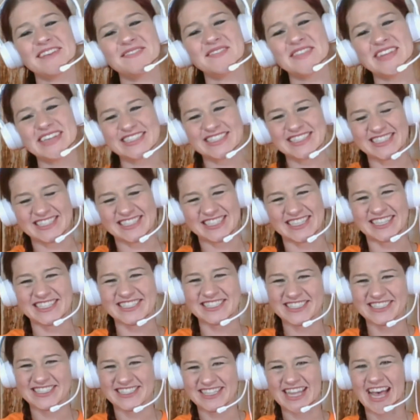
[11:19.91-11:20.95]
is Teacher
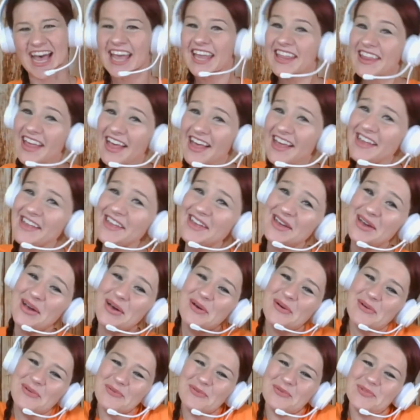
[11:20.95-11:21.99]
Skyla.
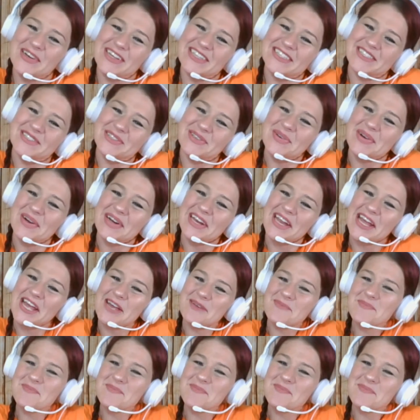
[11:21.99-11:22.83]
What's your name?